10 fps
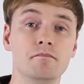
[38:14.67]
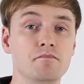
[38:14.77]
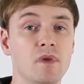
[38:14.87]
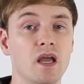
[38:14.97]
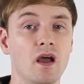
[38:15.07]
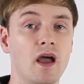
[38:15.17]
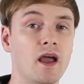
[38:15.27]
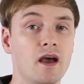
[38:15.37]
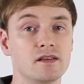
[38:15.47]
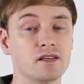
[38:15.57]
May I
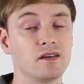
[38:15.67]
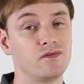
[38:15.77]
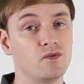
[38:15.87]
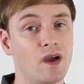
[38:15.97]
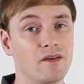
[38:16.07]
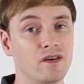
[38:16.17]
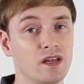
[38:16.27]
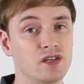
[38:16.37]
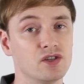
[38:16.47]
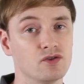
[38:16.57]
ask if you have any
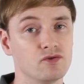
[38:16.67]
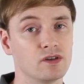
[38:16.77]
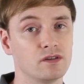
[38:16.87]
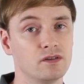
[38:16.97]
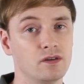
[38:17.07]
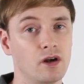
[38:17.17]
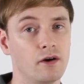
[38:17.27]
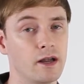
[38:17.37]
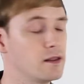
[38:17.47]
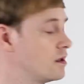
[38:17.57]
children? All
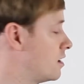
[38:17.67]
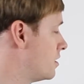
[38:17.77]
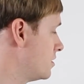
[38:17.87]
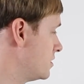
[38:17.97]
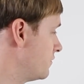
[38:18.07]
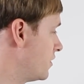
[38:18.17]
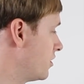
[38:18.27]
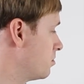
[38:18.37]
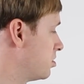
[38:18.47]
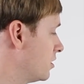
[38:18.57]
right, it's
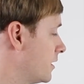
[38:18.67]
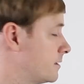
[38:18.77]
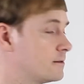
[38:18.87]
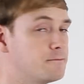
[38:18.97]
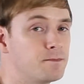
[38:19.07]
very polite.